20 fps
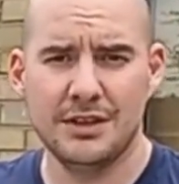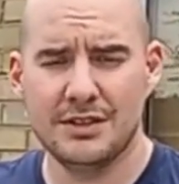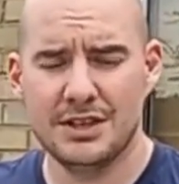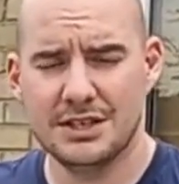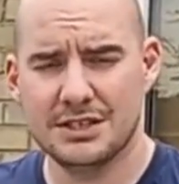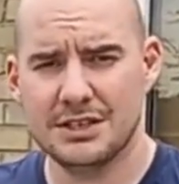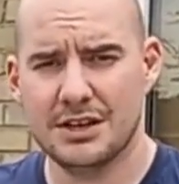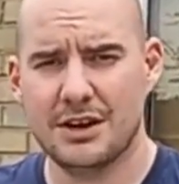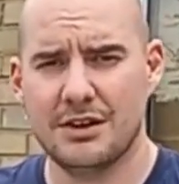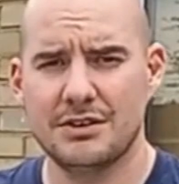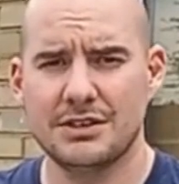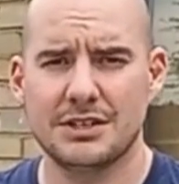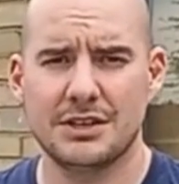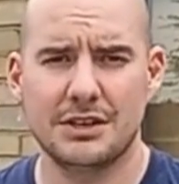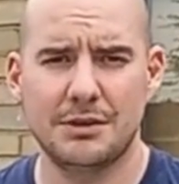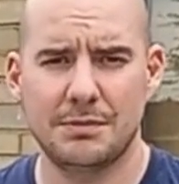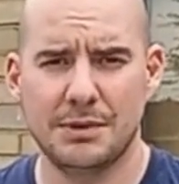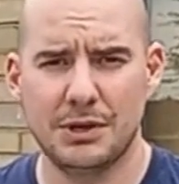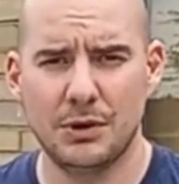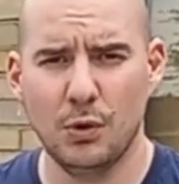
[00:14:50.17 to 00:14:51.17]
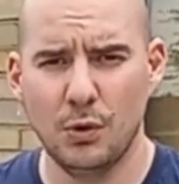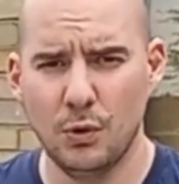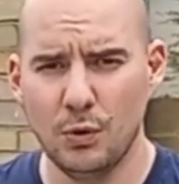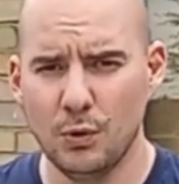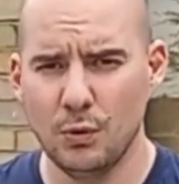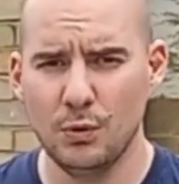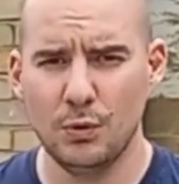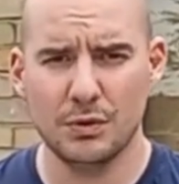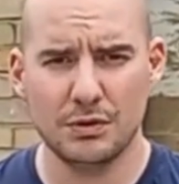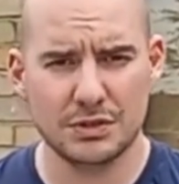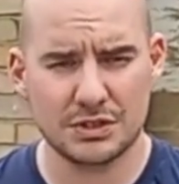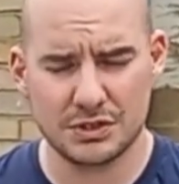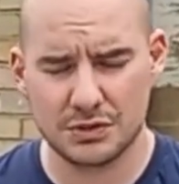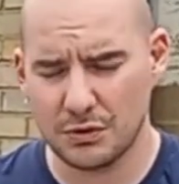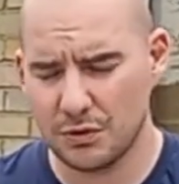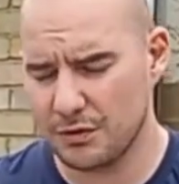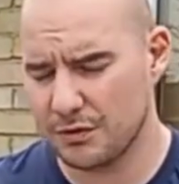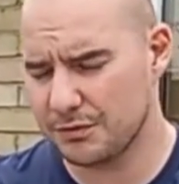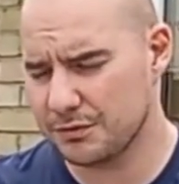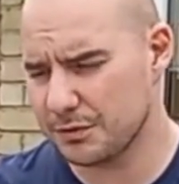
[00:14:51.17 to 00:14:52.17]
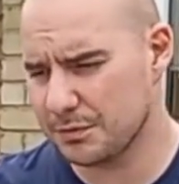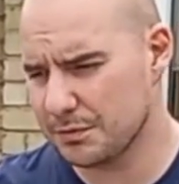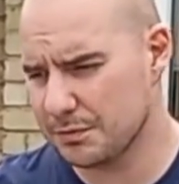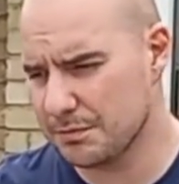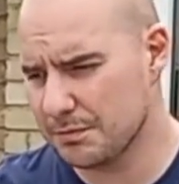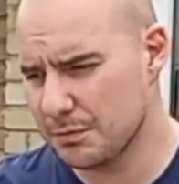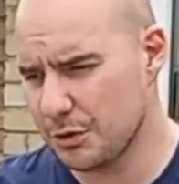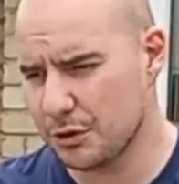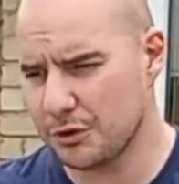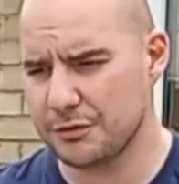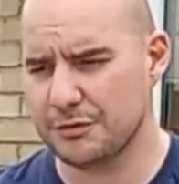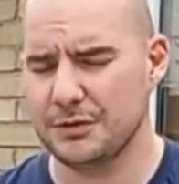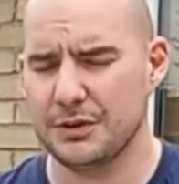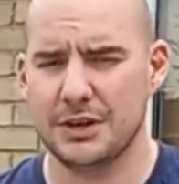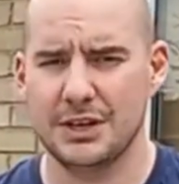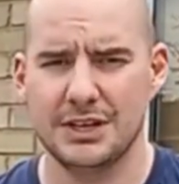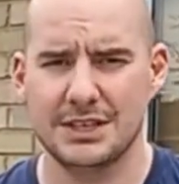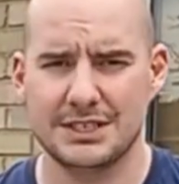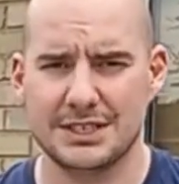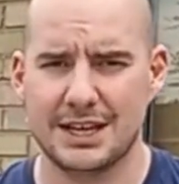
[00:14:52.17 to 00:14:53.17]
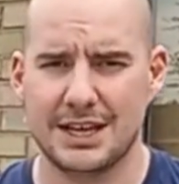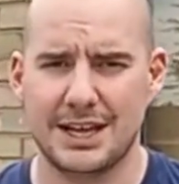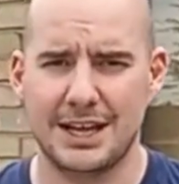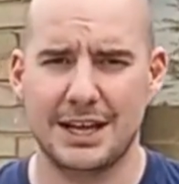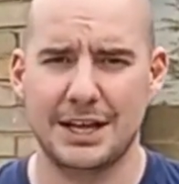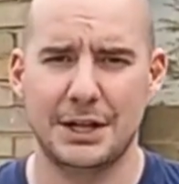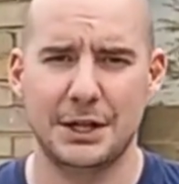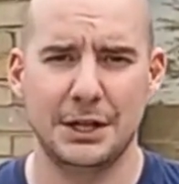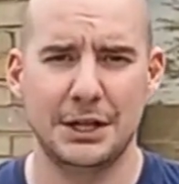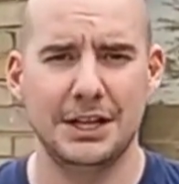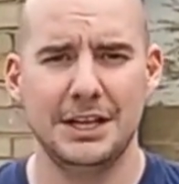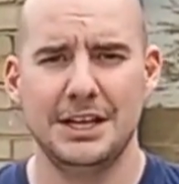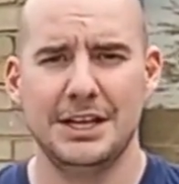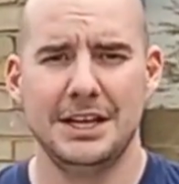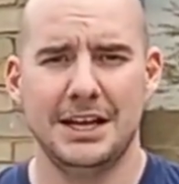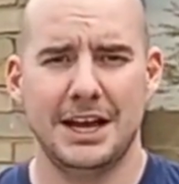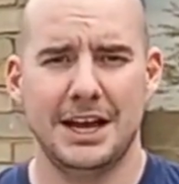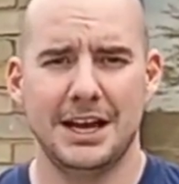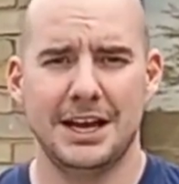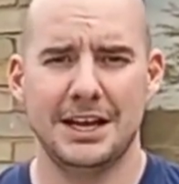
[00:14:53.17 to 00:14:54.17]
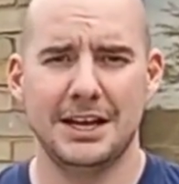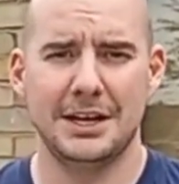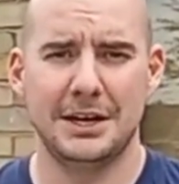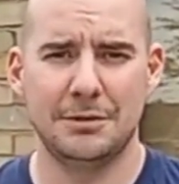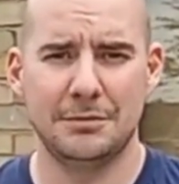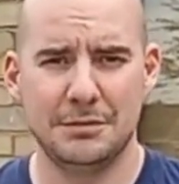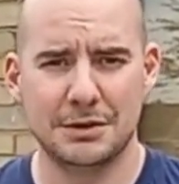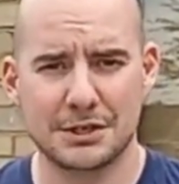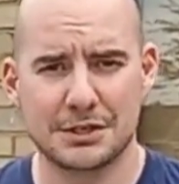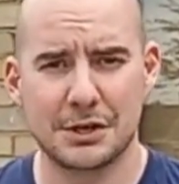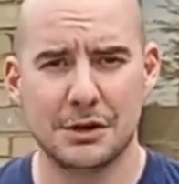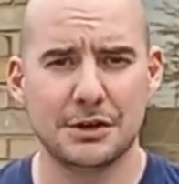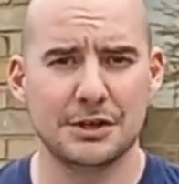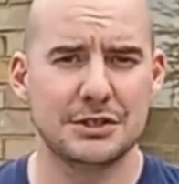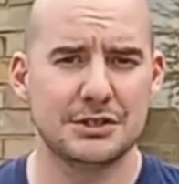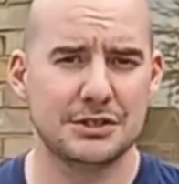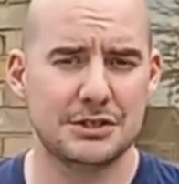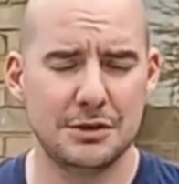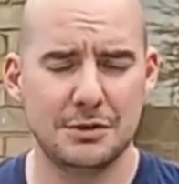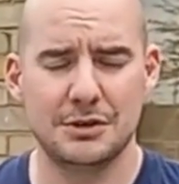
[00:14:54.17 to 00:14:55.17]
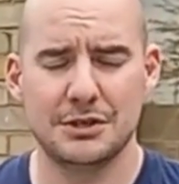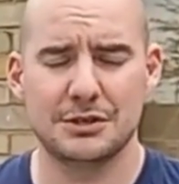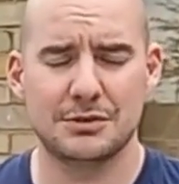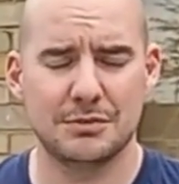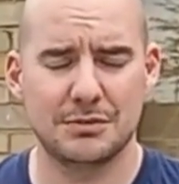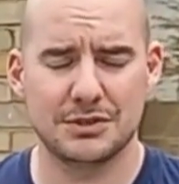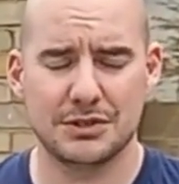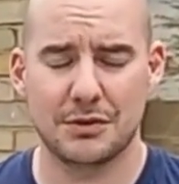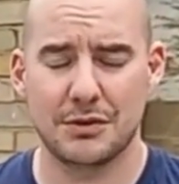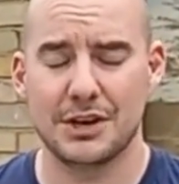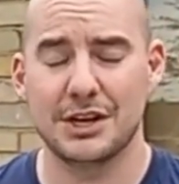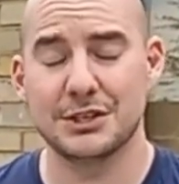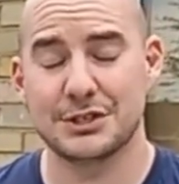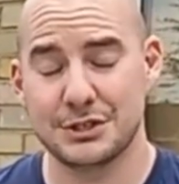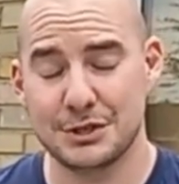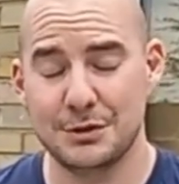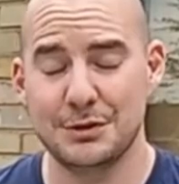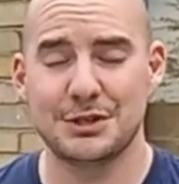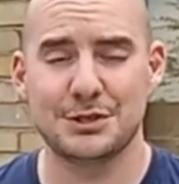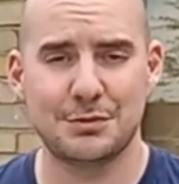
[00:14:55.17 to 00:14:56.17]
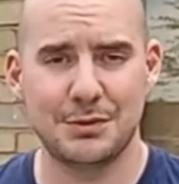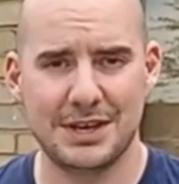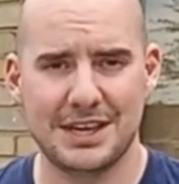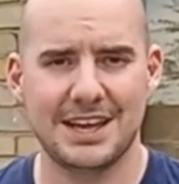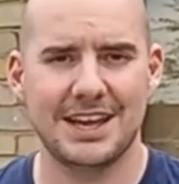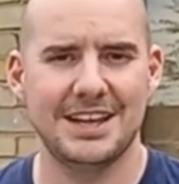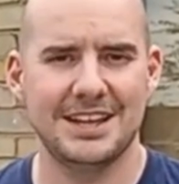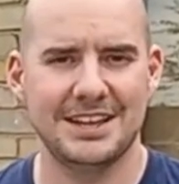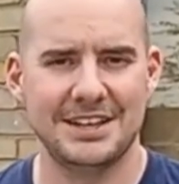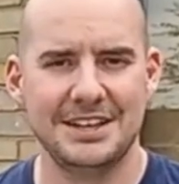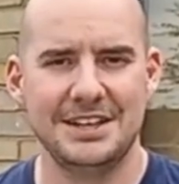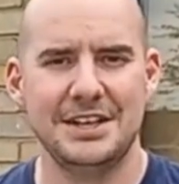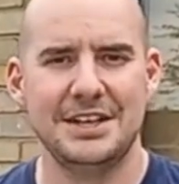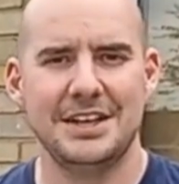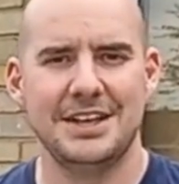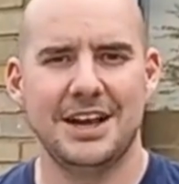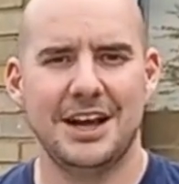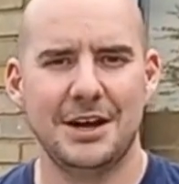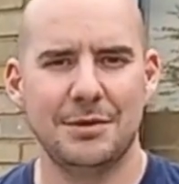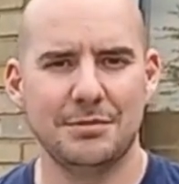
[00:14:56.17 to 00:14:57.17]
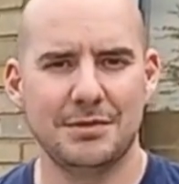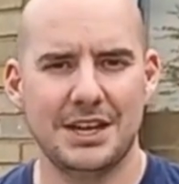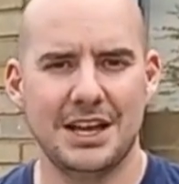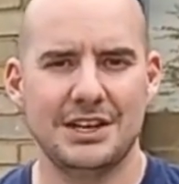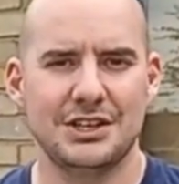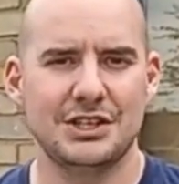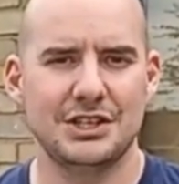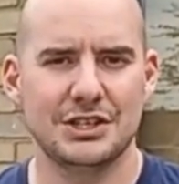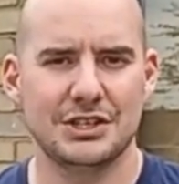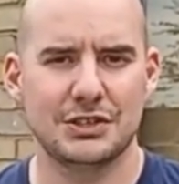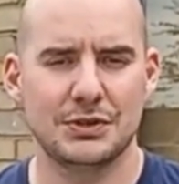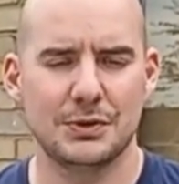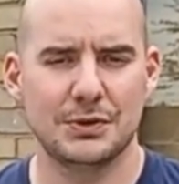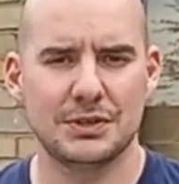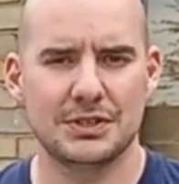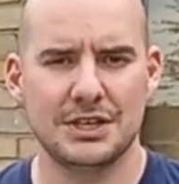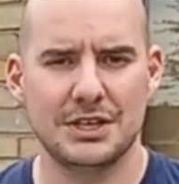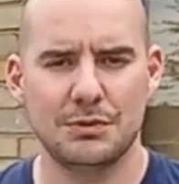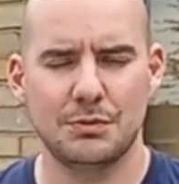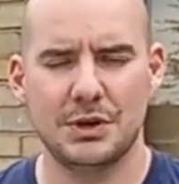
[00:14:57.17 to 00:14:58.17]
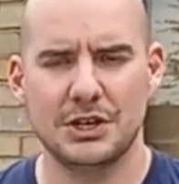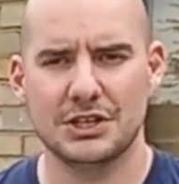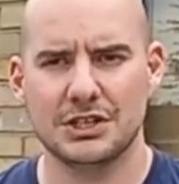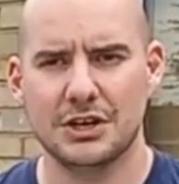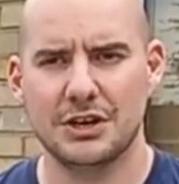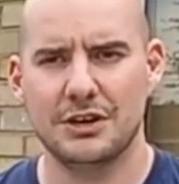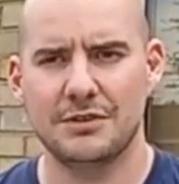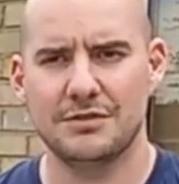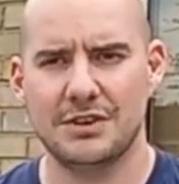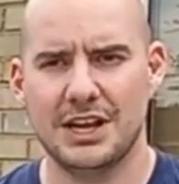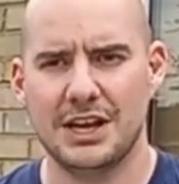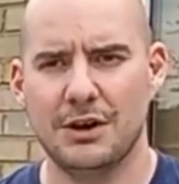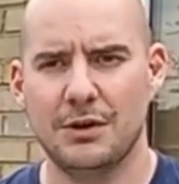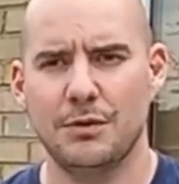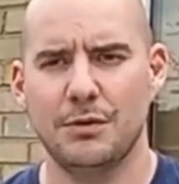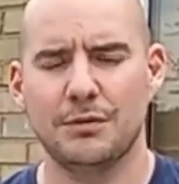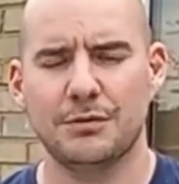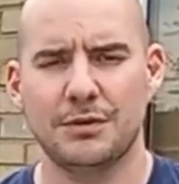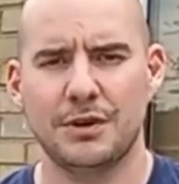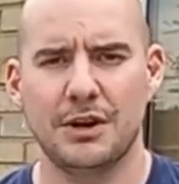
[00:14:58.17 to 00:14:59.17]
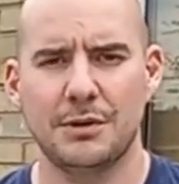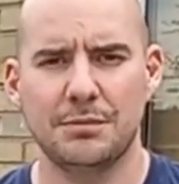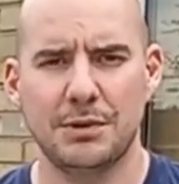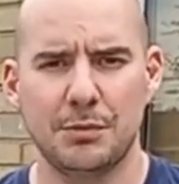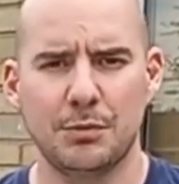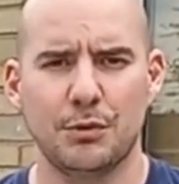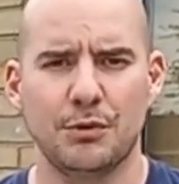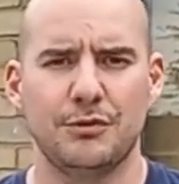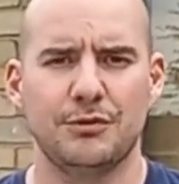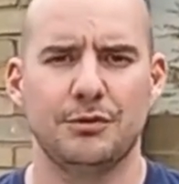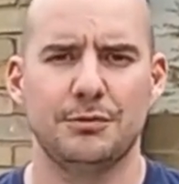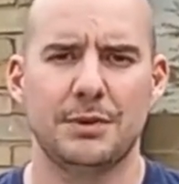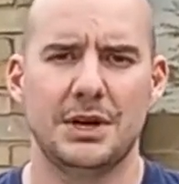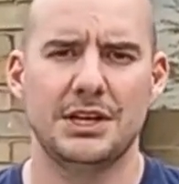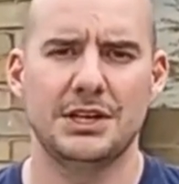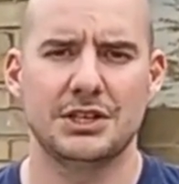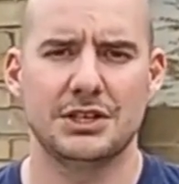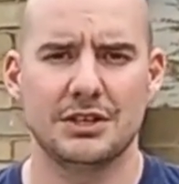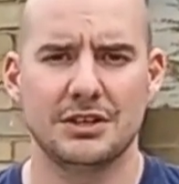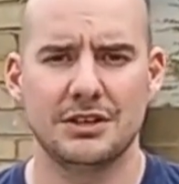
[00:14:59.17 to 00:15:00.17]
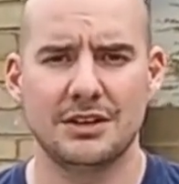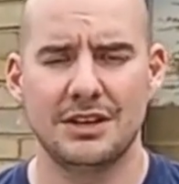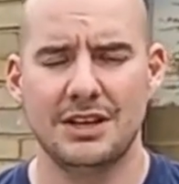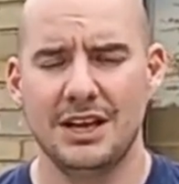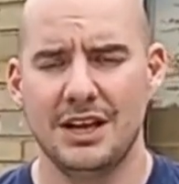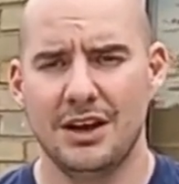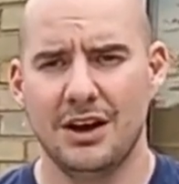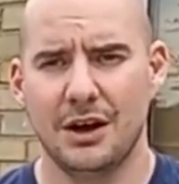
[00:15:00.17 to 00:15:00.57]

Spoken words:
This car is going to be all sort of modified to hell as soon as we get the engine sorted, which I've now found a bit more information.